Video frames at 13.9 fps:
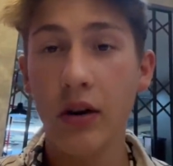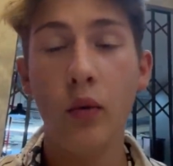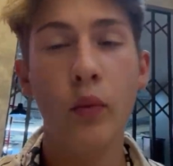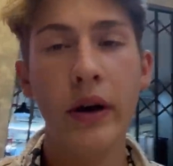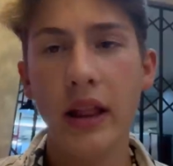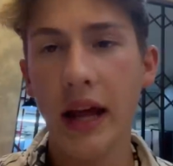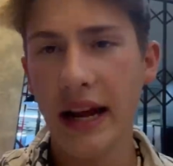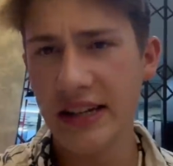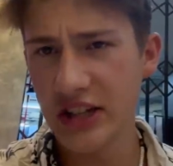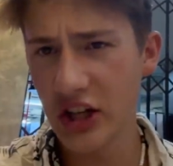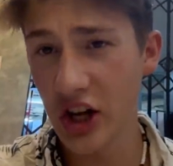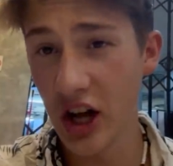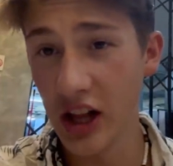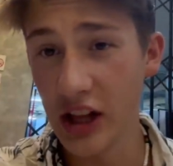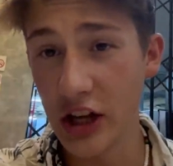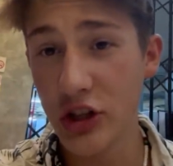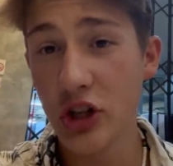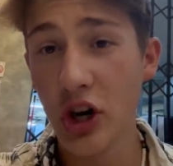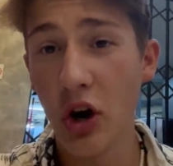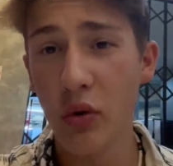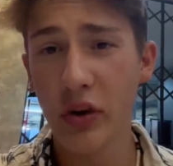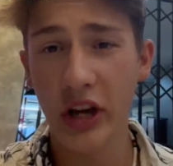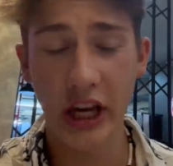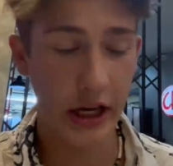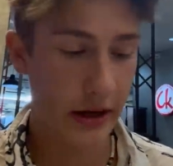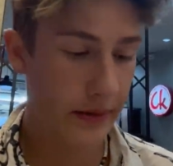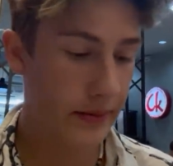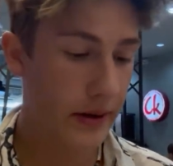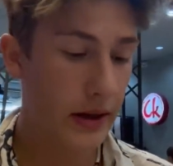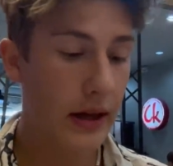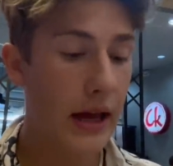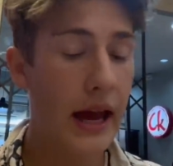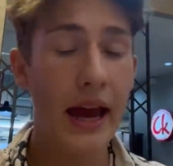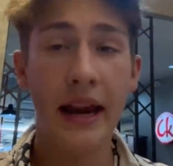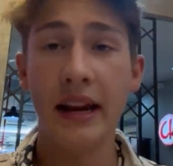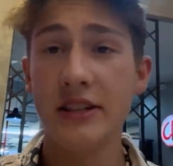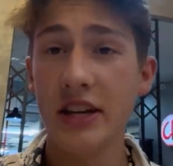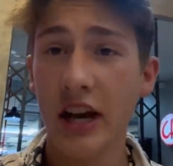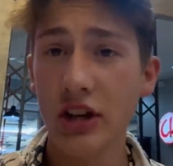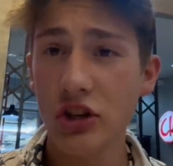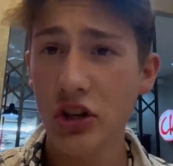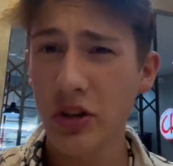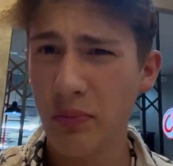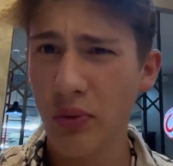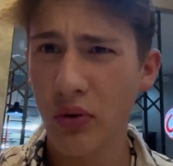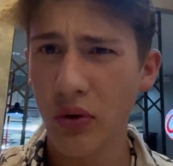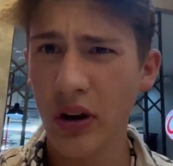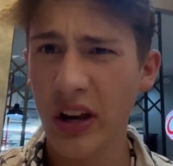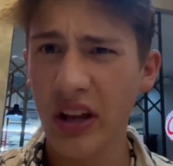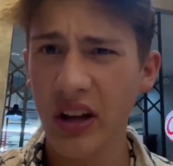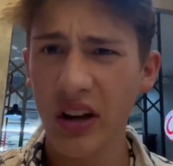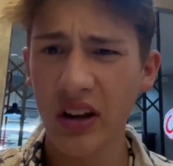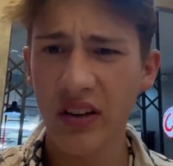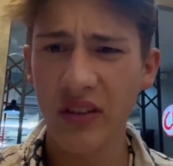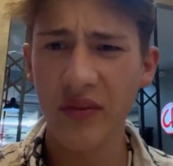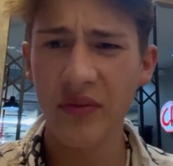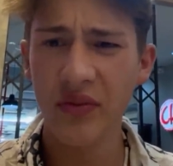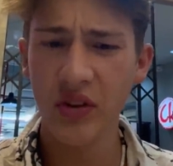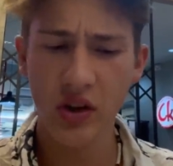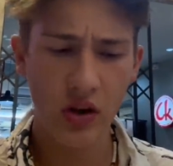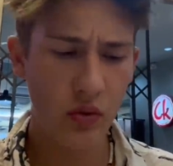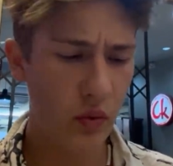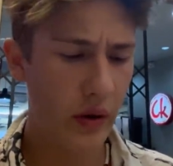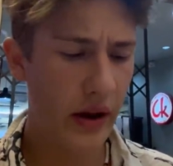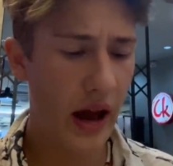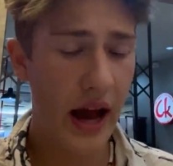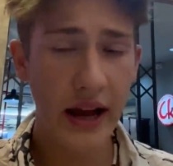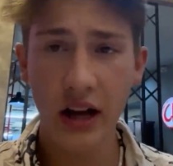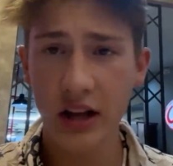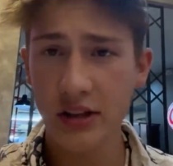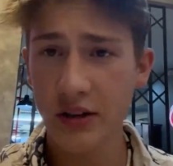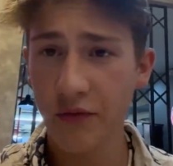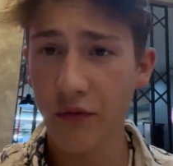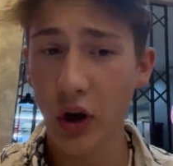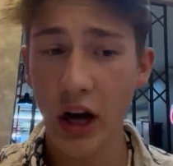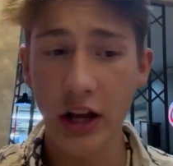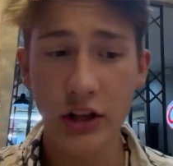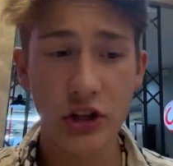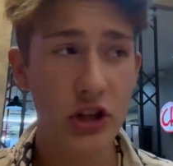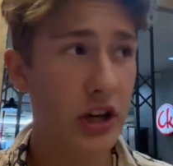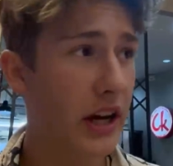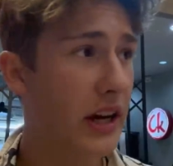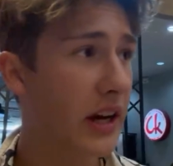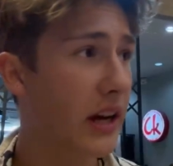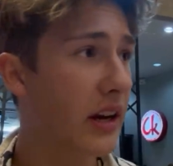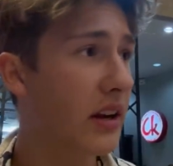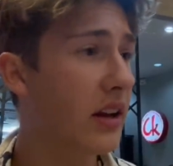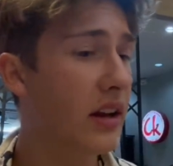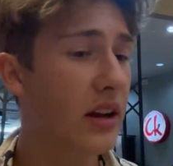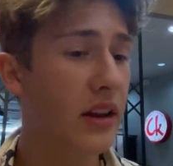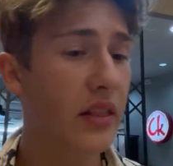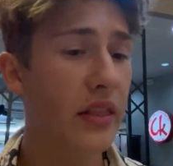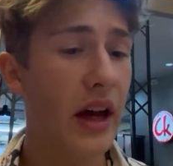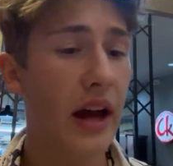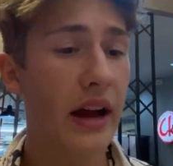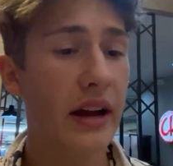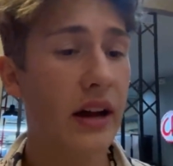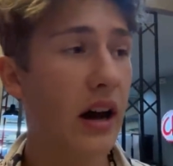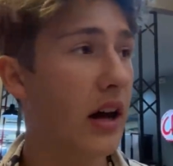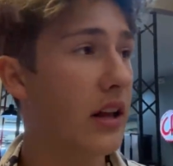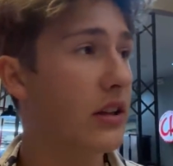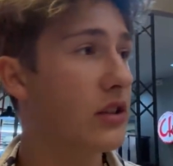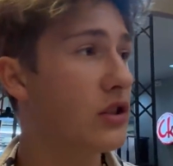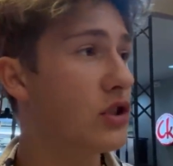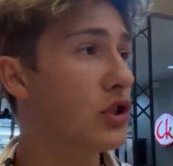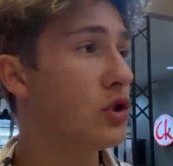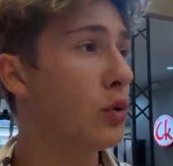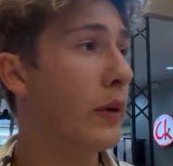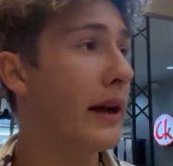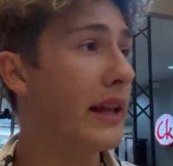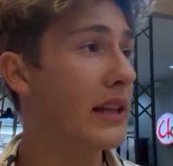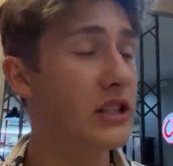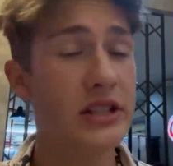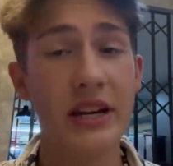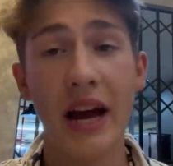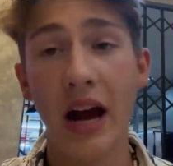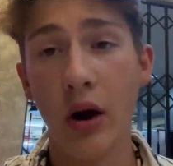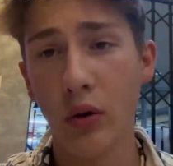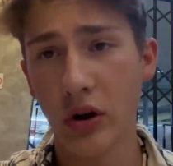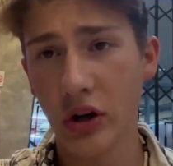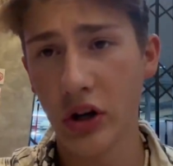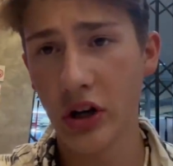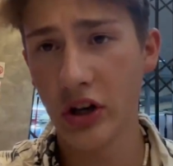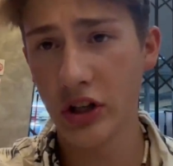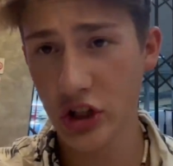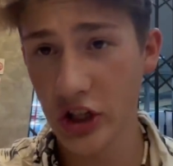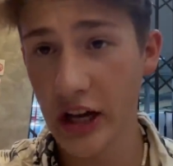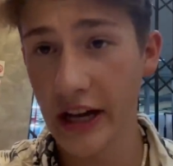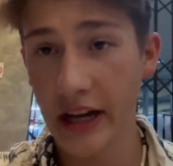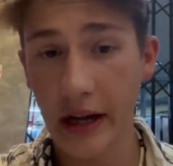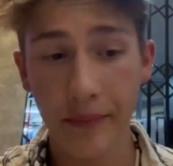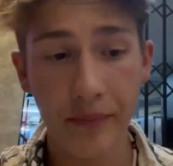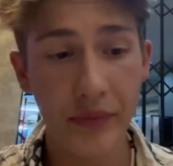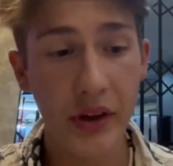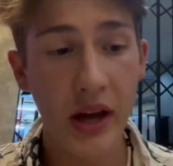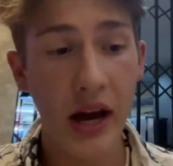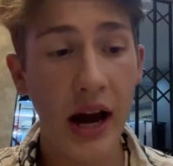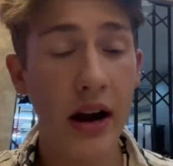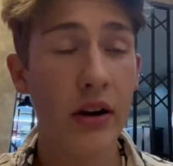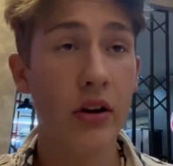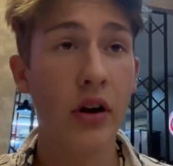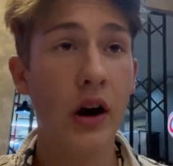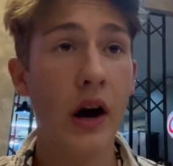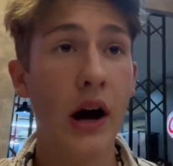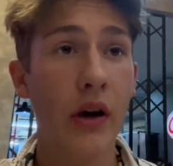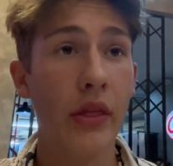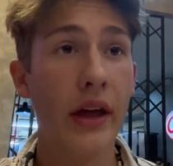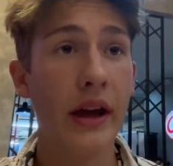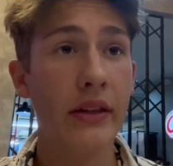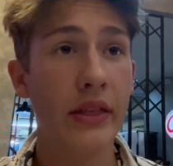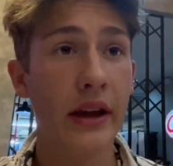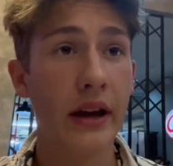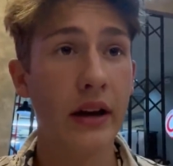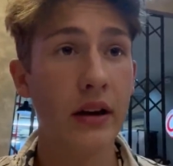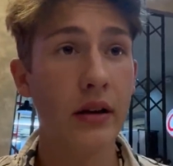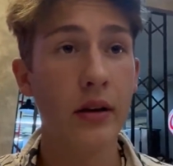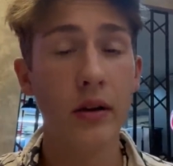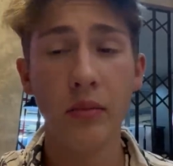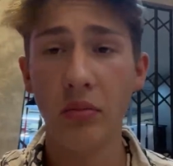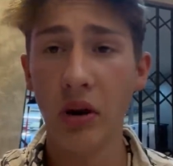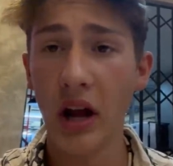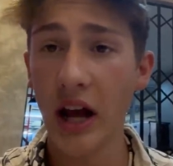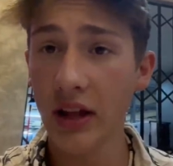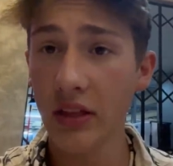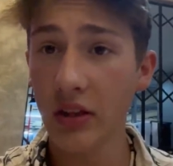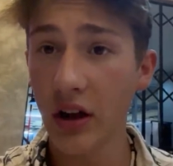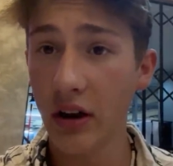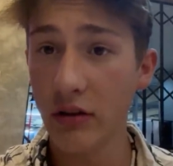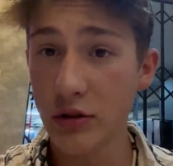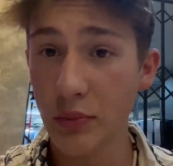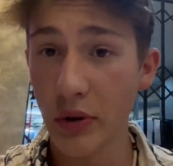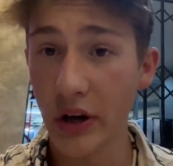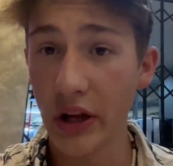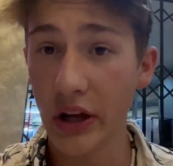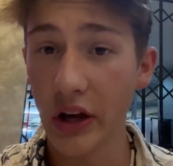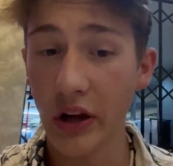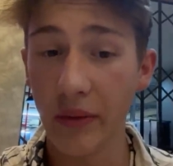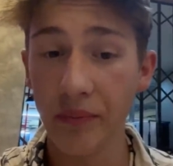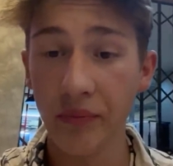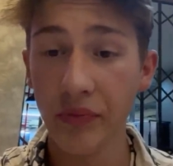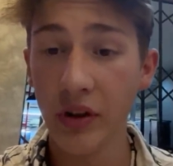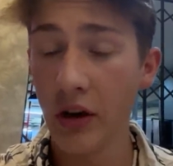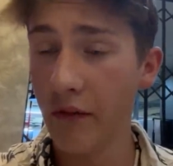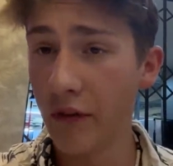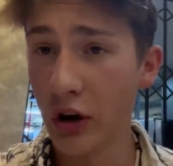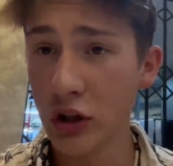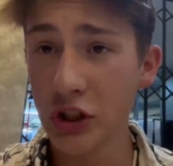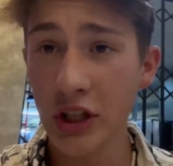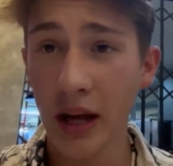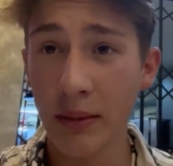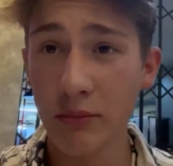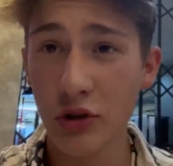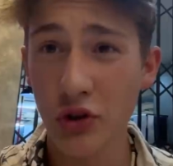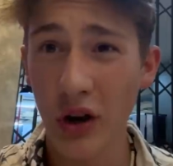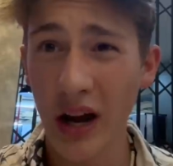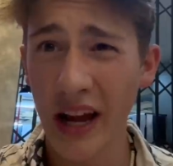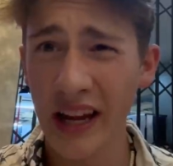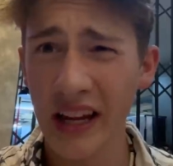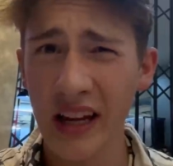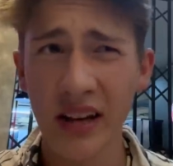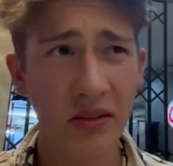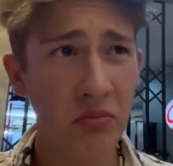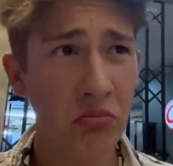We like to call it Chowking. And it's actually pretty good. I got some fried chicken. I got sweet and sour chicken. I don't know how they think, but I thought it was pretty good. First time trying it.